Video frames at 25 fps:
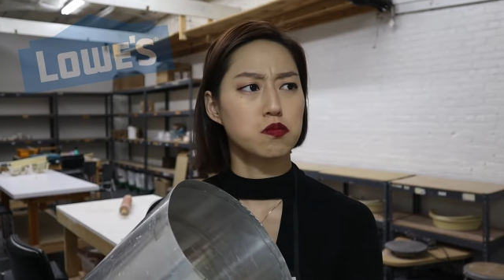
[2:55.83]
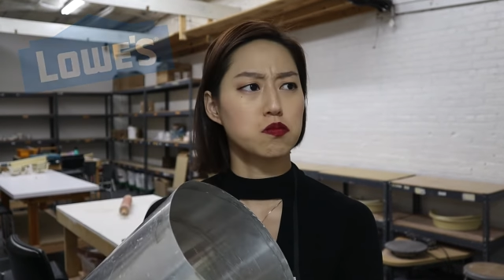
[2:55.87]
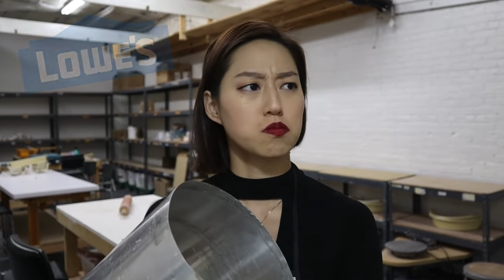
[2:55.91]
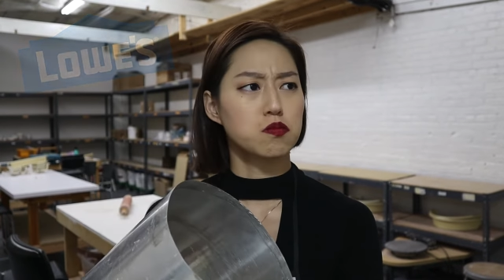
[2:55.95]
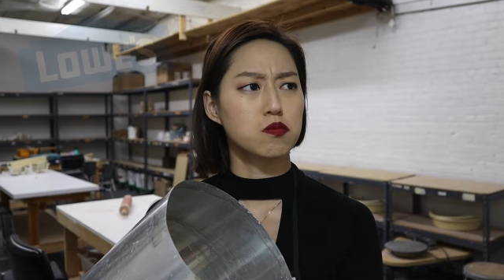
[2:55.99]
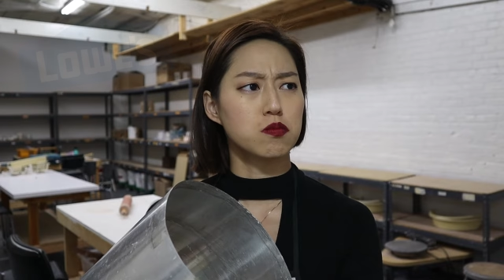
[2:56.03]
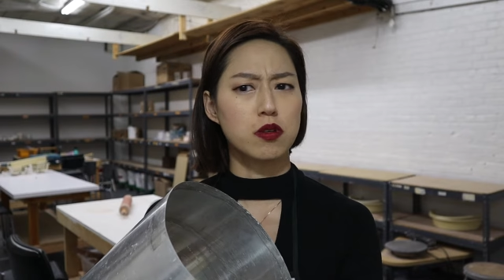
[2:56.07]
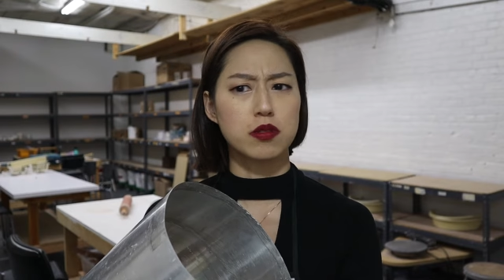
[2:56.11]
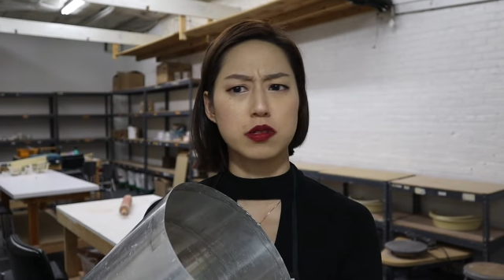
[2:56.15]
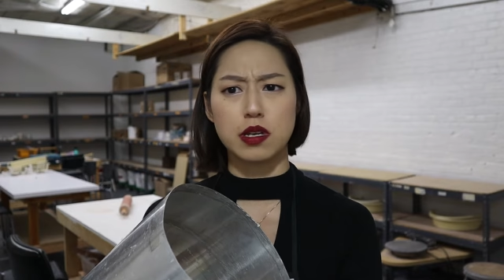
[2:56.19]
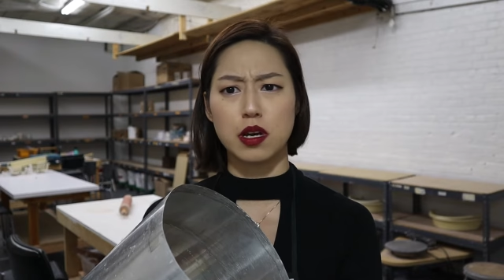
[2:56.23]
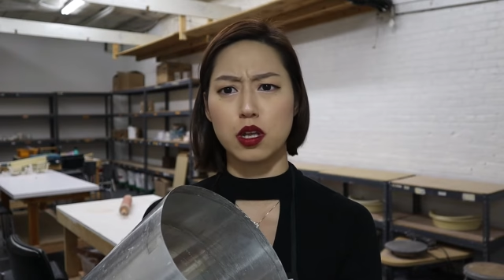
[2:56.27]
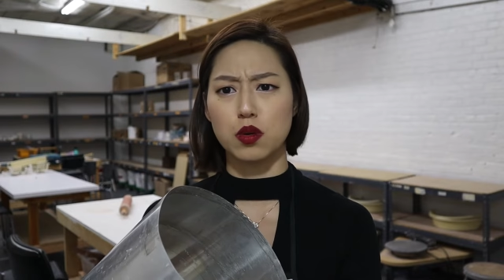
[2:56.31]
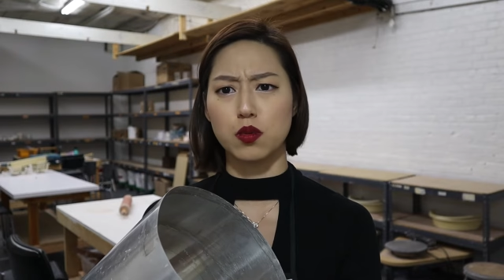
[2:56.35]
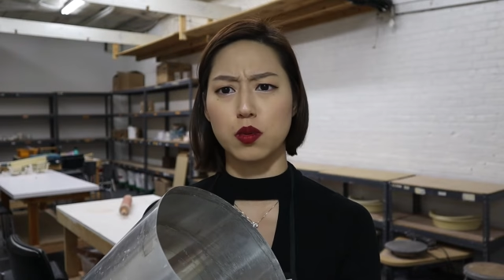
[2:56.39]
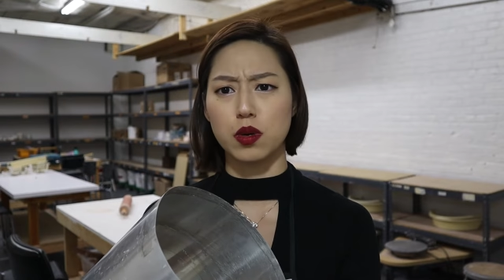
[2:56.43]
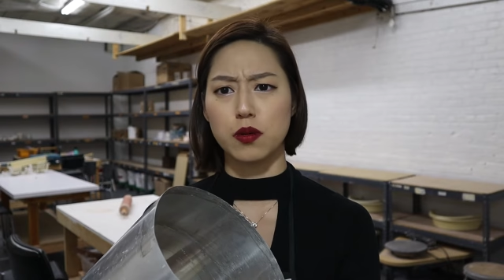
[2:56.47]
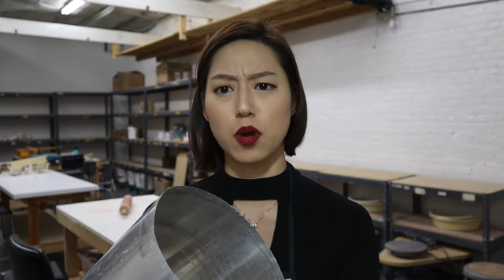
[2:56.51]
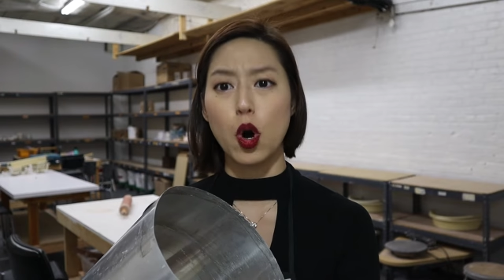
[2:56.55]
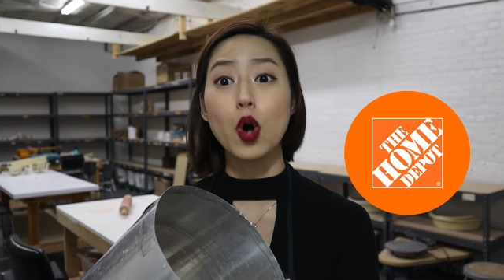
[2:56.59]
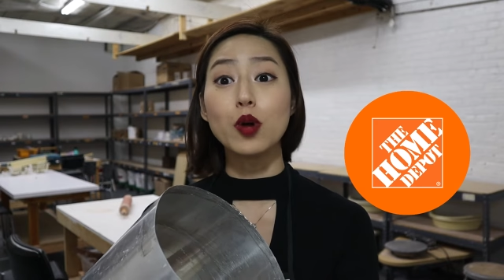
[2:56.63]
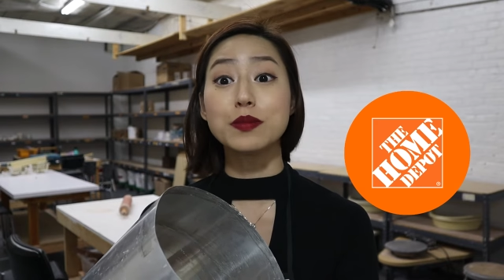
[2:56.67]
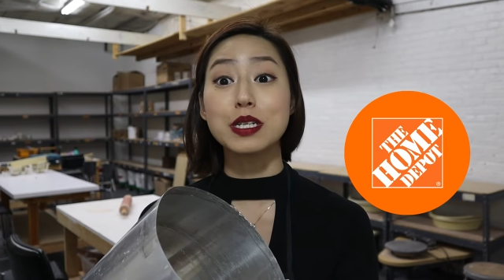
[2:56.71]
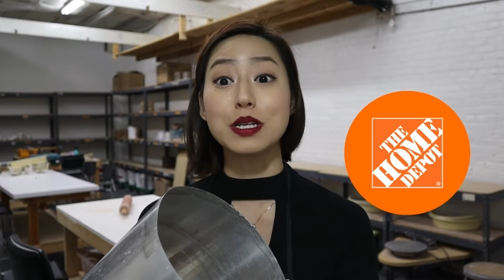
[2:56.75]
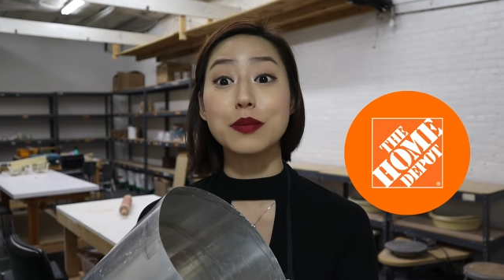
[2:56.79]
where's the other one?
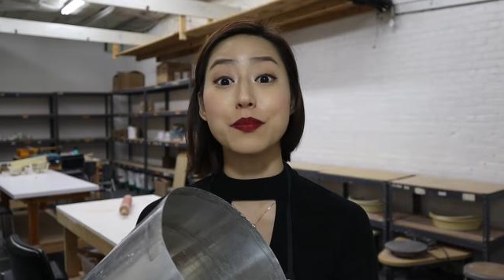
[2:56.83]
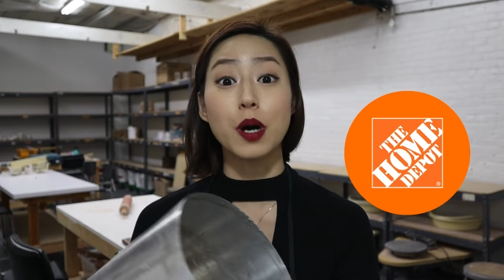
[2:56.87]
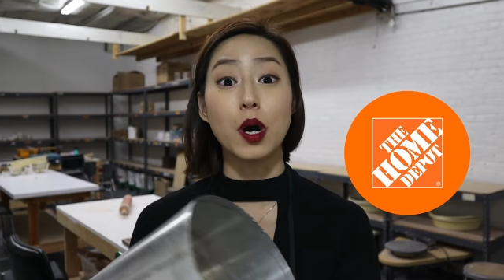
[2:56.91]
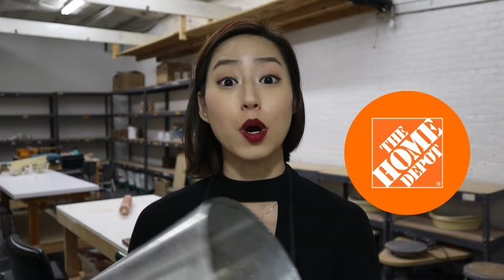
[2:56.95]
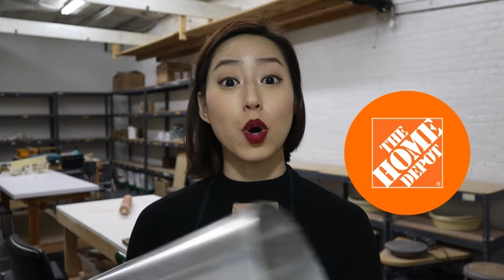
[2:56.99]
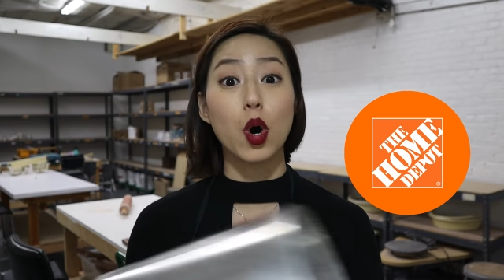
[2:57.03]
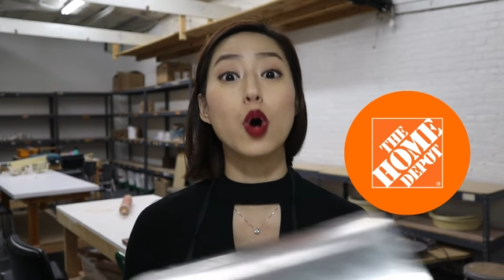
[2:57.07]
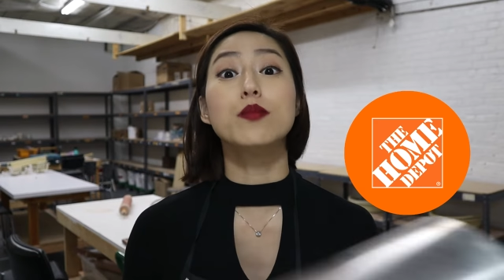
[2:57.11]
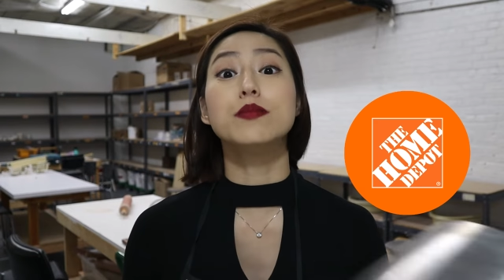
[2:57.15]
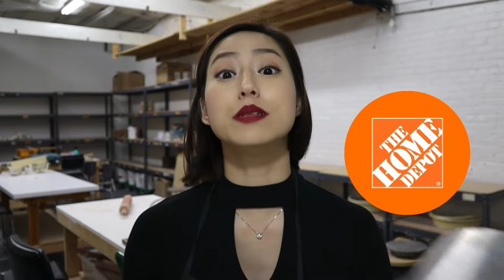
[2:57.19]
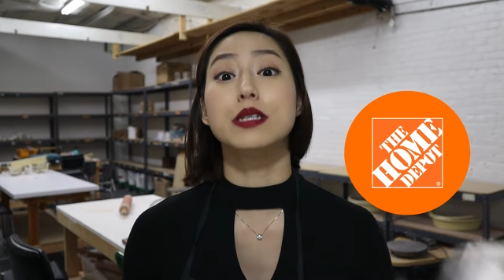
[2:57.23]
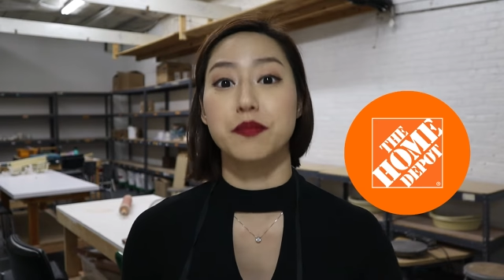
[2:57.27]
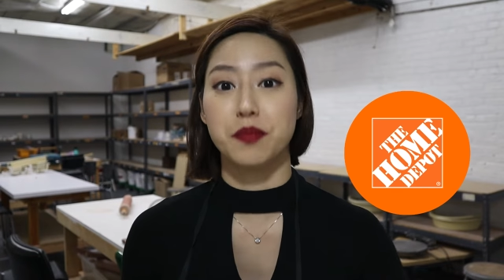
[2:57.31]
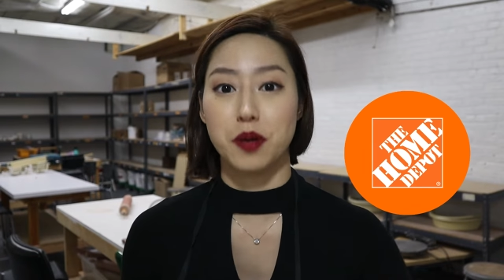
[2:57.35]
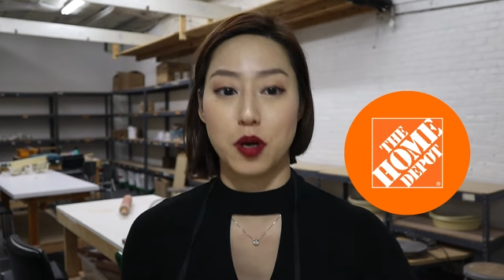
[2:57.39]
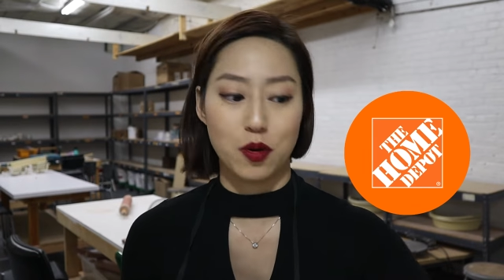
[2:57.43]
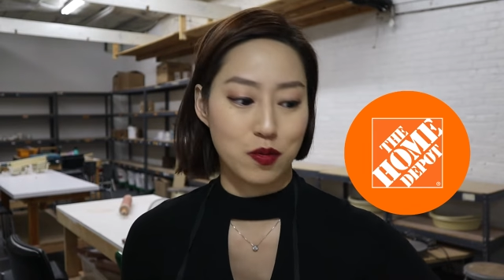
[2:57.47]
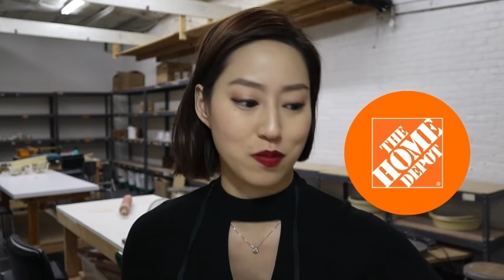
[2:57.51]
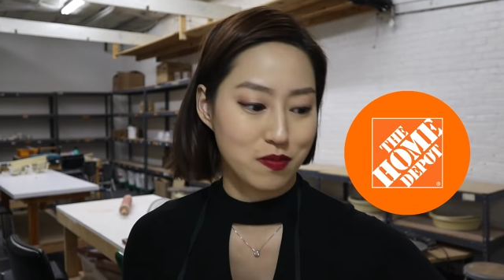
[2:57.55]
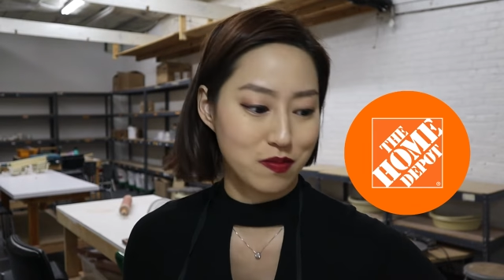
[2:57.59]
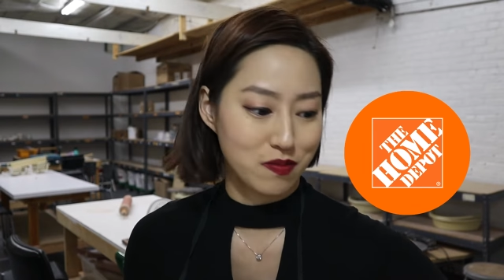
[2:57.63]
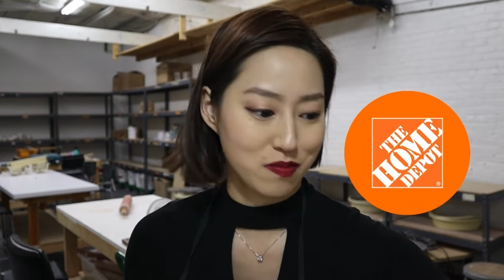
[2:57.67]
Home Depot, Home Depot.